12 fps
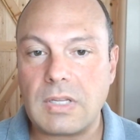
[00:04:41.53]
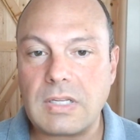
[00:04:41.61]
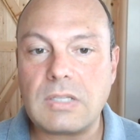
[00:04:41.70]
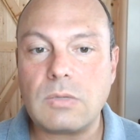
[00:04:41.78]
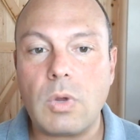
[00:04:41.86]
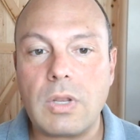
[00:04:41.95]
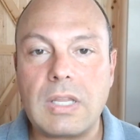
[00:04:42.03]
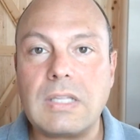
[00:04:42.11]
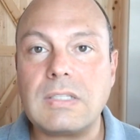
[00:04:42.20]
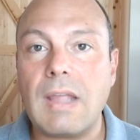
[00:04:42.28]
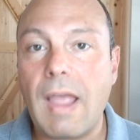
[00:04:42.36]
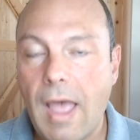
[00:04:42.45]
This is what
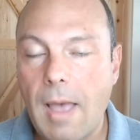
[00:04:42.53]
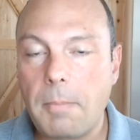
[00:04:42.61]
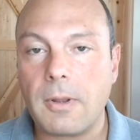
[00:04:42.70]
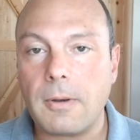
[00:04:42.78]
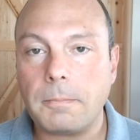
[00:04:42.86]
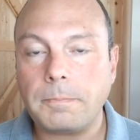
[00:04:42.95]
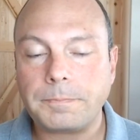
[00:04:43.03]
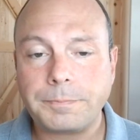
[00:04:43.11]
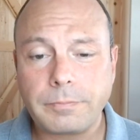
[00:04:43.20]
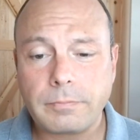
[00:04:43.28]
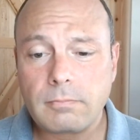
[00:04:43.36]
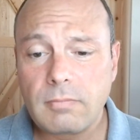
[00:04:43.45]
needs to happen
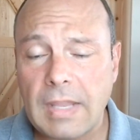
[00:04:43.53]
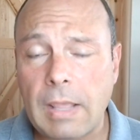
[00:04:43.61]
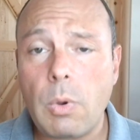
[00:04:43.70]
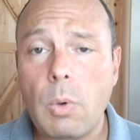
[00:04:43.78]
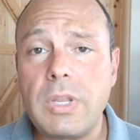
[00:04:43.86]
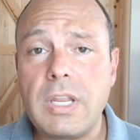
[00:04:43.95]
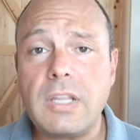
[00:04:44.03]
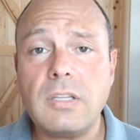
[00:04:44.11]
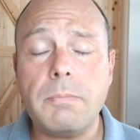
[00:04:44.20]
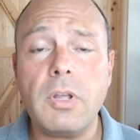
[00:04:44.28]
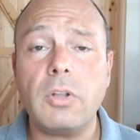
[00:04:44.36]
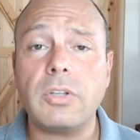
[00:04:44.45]
and what we need
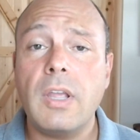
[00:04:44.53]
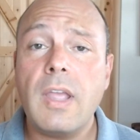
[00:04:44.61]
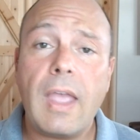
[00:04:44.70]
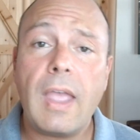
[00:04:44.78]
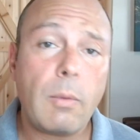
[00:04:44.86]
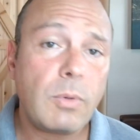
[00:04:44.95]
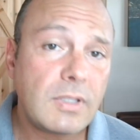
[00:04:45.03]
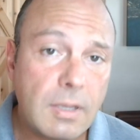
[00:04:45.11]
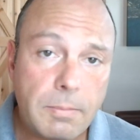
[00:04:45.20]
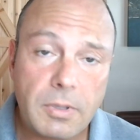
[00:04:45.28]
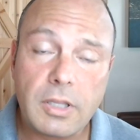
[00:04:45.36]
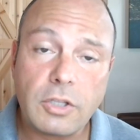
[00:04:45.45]
to build. And we
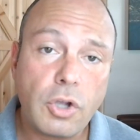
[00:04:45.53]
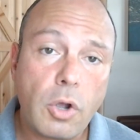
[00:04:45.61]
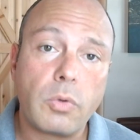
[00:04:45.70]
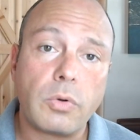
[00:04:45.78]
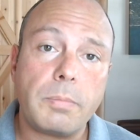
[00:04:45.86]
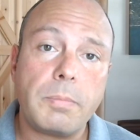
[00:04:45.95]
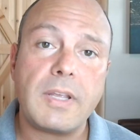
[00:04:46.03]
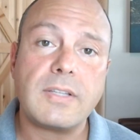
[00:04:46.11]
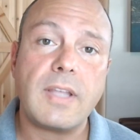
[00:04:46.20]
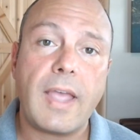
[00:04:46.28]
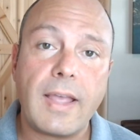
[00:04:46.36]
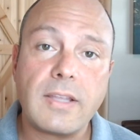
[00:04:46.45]
typically don't,
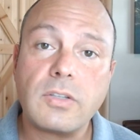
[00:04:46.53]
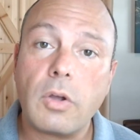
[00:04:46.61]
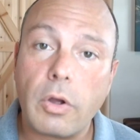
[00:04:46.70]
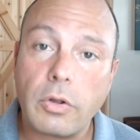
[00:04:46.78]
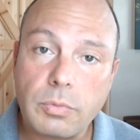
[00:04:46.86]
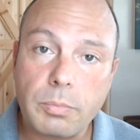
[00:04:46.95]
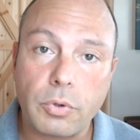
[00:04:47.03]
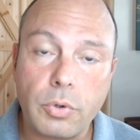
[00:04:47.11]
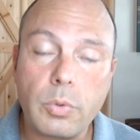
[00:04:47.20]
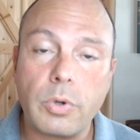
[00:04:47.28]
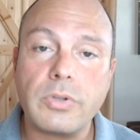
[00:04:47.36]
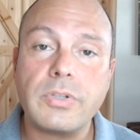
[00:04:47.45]
because as
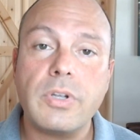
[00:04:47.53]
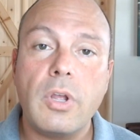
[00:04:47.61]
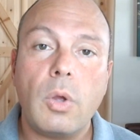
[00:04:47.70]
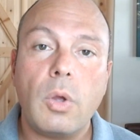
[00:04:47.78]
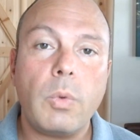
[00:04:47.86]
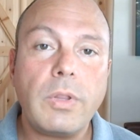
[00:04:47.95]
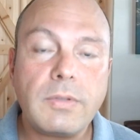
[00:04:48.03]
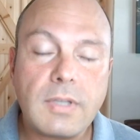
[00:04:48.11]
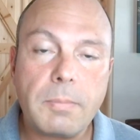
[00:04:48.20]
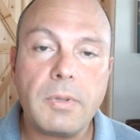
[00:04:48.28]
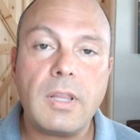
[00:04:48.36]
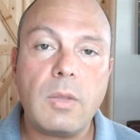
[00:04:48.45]
entrepreneurs, we
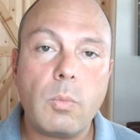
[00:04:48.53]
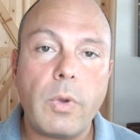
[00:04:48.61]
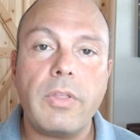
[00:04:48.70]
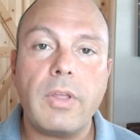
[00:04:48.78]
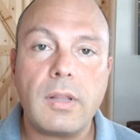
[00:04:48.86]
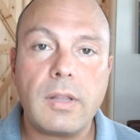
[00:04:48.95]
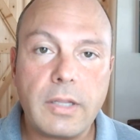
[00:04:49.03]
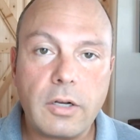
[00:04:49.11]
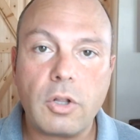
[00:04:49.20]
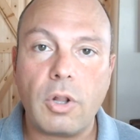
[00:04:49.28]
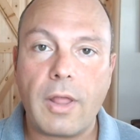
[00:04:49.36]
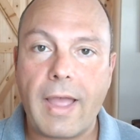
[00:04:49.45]
typically wear the
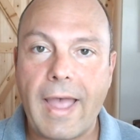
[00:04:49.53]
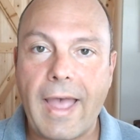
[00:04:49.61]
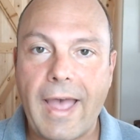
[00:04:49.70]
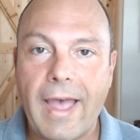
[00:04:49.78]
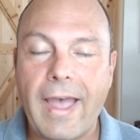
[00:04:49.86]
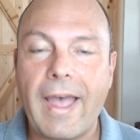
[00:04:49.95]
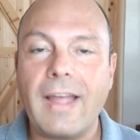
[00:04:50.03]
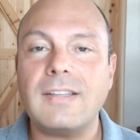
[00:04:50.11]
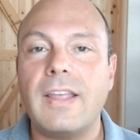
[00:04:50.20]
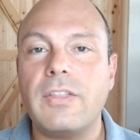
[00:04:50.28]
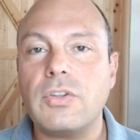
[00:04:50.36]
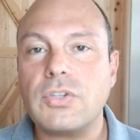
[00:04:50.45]
clinical hat
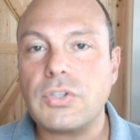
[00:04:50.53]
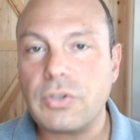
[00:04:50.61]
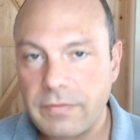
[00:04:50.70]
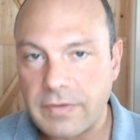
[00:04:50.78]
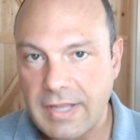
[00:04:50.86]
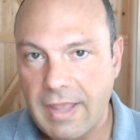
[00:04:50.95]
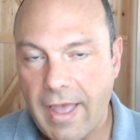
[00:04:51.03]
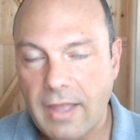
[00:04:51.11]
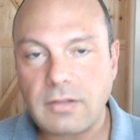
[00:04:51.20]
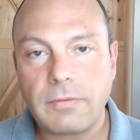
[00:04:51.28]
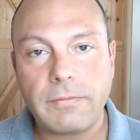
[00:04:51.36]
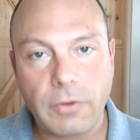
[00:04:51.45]
and the service
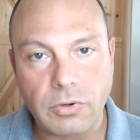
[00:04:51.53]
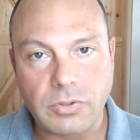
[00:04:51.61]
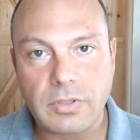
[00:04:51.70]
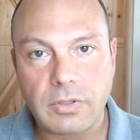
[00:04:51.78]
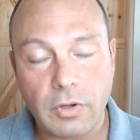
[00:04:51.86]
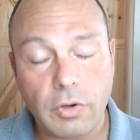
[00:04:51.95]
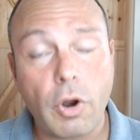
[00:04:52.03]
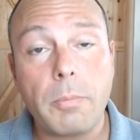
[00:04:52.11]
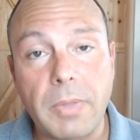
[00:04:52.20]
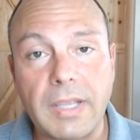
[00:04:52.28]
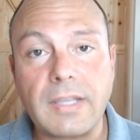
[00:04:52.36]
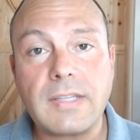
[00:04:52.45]
hat first. They're our
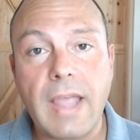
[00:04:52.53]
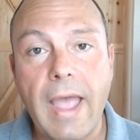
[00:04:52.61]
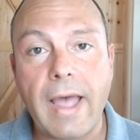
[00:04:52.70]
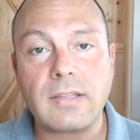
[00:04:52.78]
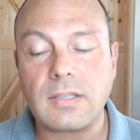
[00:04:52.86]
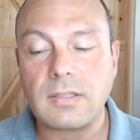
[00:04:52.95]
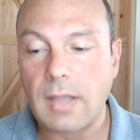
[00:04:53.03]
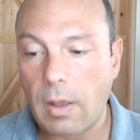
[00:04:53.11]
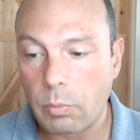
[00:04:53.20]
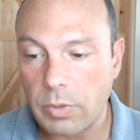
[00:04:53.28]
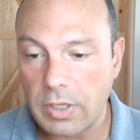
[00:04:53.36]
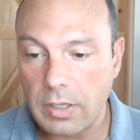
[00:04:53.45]
biggest hats. It's
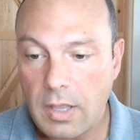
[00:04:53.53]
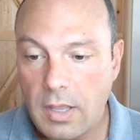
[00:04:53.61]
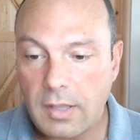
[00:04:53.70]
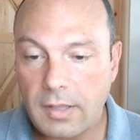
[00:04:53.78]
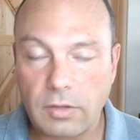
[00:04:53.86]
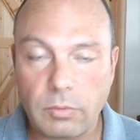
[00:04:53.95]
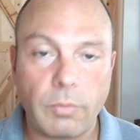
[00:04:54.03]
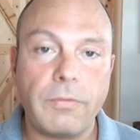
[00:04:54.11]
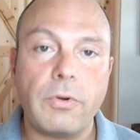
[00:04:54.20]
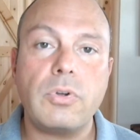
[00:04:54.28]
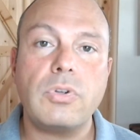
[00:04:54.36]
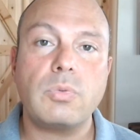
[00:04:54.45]
how we get
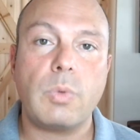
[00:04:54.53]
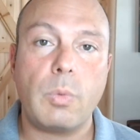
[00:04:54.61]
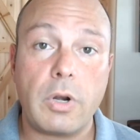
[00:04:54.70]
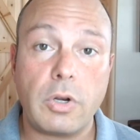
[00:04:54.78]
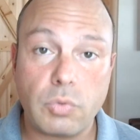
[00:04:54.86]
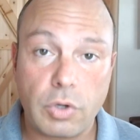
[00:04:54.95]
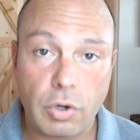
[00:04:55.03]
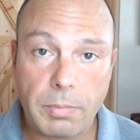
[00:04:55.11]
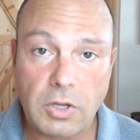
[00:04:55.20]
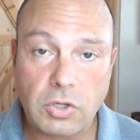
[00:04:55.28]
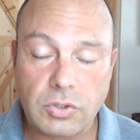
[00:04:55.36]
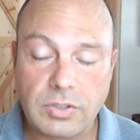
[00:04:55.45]
referrals. We want to treat our
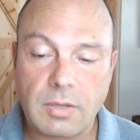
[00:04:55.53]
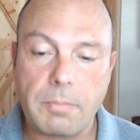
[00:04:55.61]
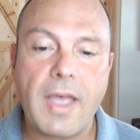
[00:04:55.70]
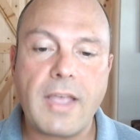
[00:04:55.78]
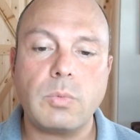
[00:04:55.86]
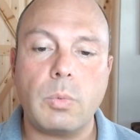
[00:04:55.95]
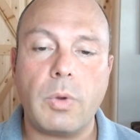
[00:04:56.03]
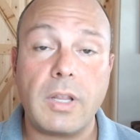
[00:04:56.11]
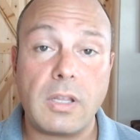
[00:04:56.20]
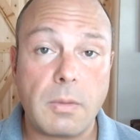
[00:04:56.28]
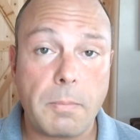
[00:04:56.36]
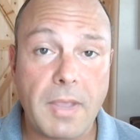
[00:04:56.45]
patients the best. We want to
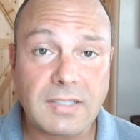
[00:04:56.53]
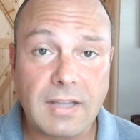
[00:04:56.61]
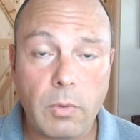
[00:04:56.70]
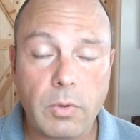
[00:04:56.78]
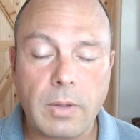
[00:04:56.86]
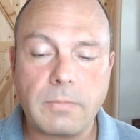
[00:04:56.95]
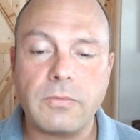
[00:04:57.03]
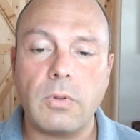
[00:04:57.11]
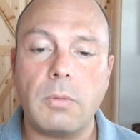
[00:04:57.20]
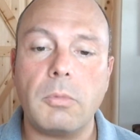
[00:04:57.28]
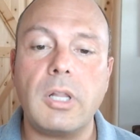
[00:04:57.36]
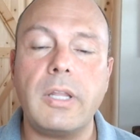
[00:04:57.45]
get the best outcomes for
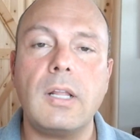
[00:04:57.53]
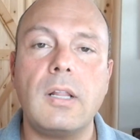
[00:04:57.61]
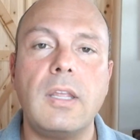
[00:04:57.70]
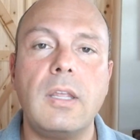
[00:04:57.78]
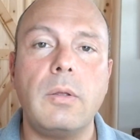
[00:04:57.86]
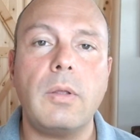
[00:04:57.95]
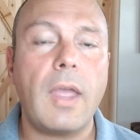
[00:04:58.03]
them clinically.